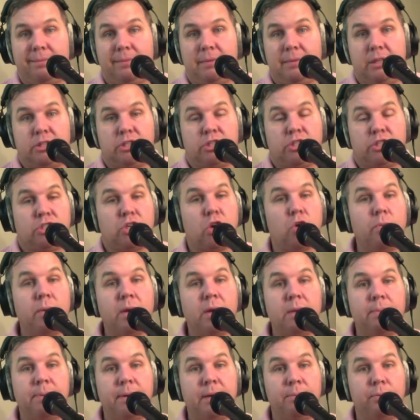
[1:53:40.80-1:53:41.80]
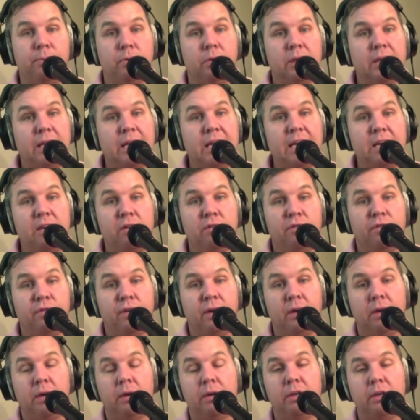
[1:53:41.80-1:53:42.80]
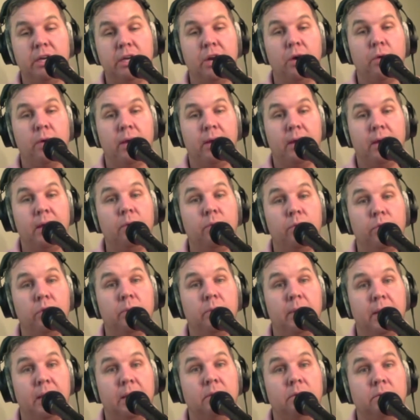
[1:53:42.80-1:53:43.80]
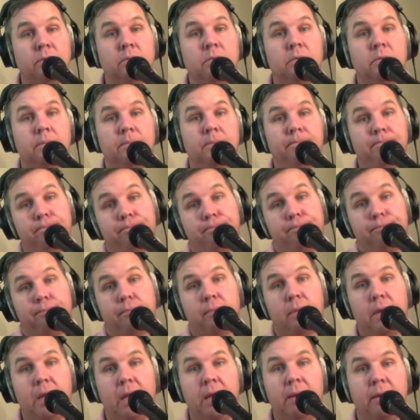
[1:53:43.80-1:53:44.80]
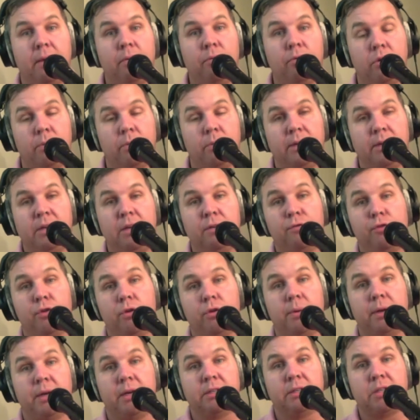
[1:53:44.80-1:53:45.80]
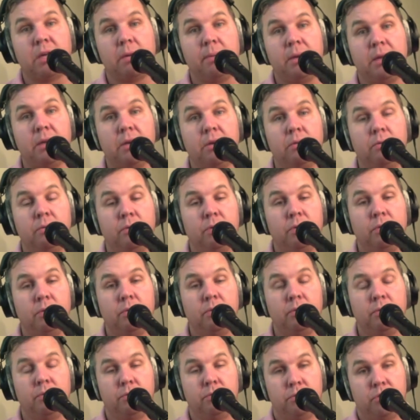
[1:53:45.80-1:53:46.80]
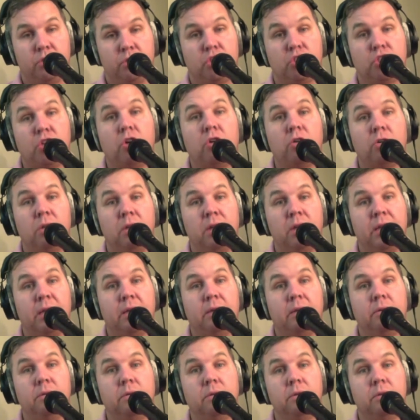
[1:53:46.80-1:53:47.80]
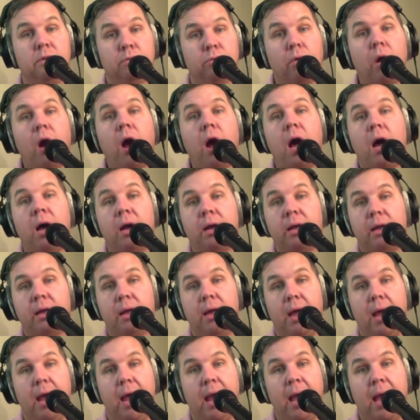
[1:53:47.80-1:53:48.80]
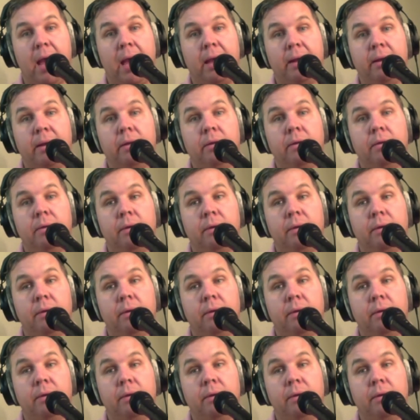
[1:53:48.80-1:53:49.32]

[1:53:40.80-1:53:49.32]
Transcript: so many people leave, it would have been it would have been different because I mean, certainly The Rock had